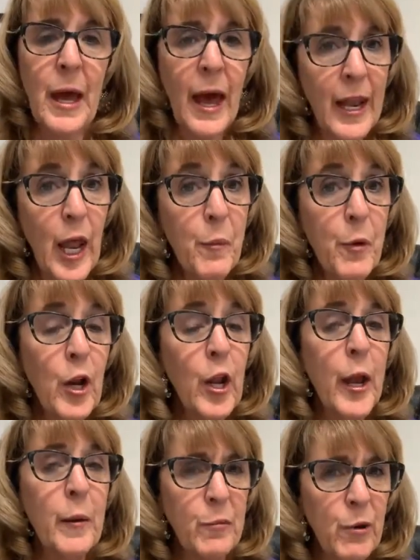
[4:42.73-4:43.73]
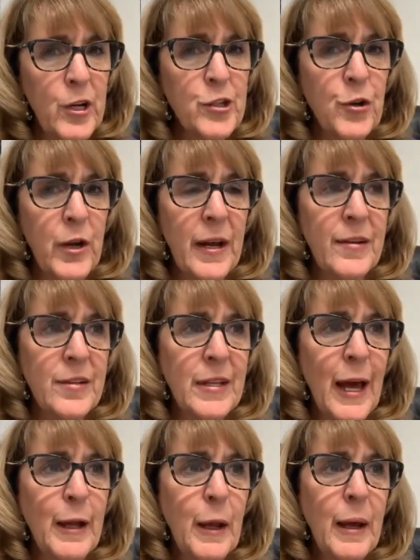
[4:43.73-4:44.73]
And that put a lot of pressure on us, and
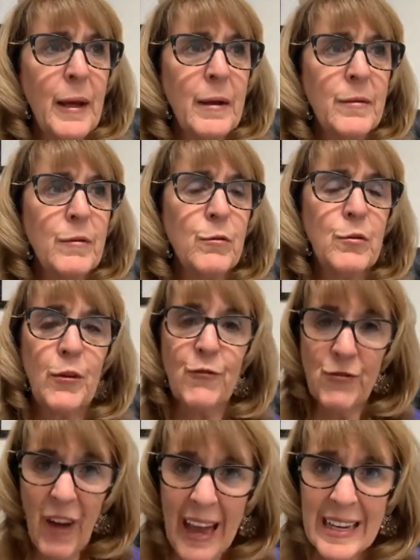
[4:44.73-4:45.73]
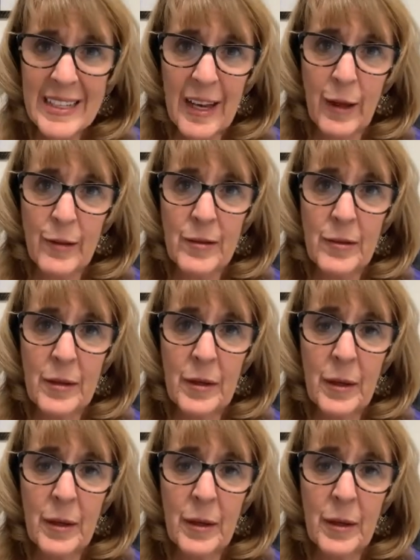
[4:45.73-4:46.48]
that defined us.